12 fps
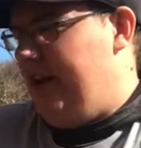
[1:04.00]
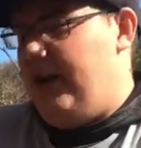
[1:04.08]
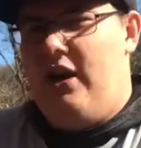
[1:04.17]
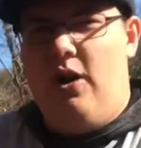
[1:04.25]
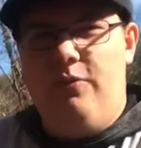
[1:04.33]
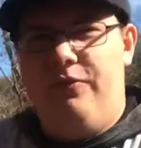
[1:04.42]
uh,
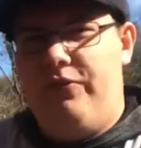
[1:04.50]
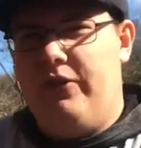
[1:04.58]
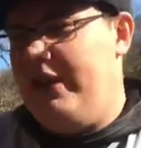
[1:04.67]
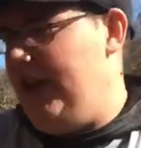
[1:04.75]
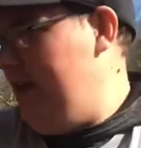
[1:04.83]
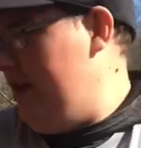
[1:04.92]

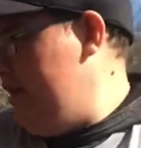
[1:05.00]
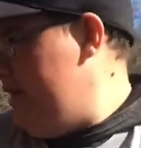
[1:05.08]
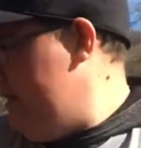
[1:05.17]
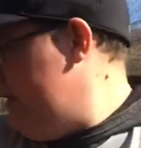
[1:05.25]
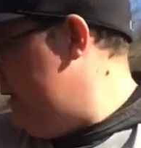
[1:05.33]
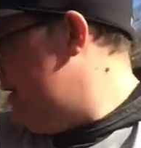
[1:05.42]
hopefully
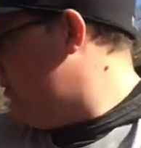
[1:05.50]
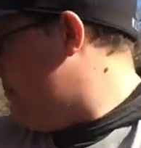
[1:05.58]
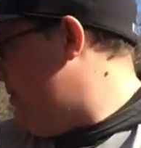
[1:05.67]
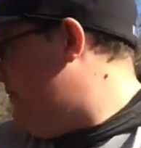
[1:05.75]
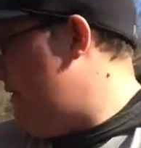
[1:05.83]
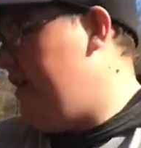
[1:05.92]
this will be
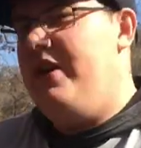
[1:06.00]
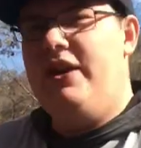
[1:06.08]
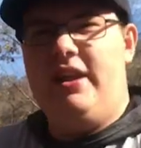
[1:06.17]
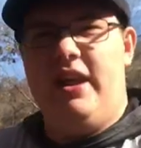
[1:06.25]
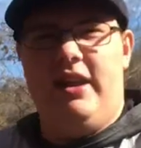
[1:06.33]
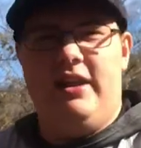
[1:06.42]

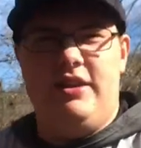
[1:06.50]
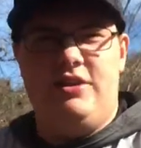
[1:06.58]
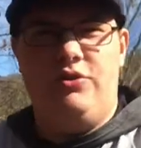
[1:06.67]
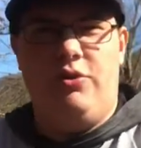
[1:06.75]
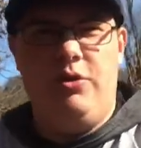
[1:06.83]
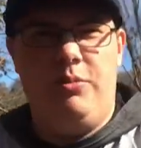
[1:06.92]
fun and
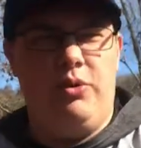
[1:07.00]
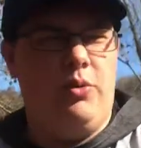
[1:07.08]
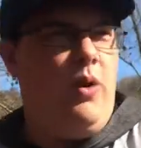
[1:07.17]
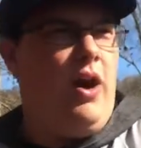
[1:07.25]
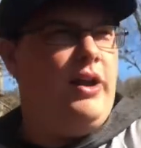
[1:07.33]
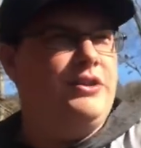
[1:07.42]
enjoyable to
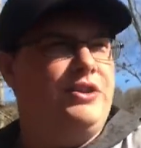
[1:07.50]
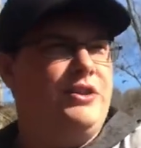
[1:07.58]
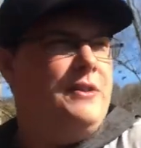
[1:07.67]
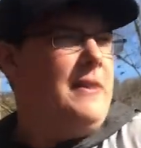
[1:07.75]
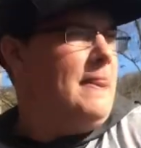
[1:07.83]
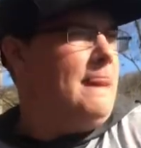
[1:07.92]
watch.
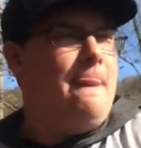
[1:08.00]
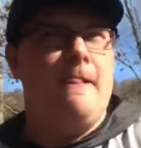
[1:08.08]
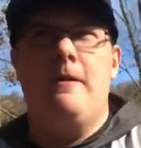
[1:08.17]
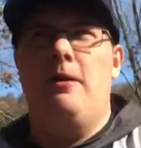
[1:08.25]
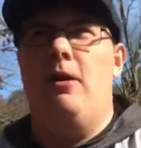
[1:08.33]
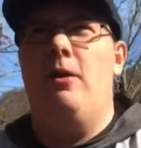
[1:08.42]

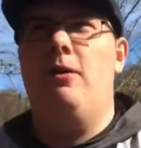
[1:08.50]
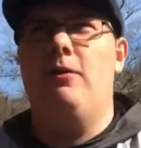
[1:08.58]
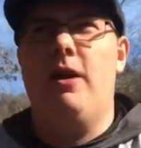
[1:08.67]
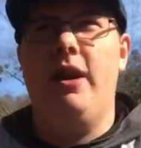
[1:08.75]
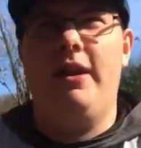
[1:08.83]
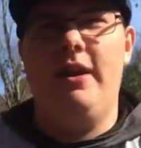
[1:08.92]

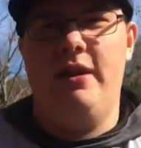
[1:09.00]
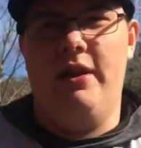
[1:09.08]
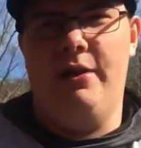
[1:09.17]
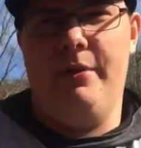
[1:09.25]
Alrighty, here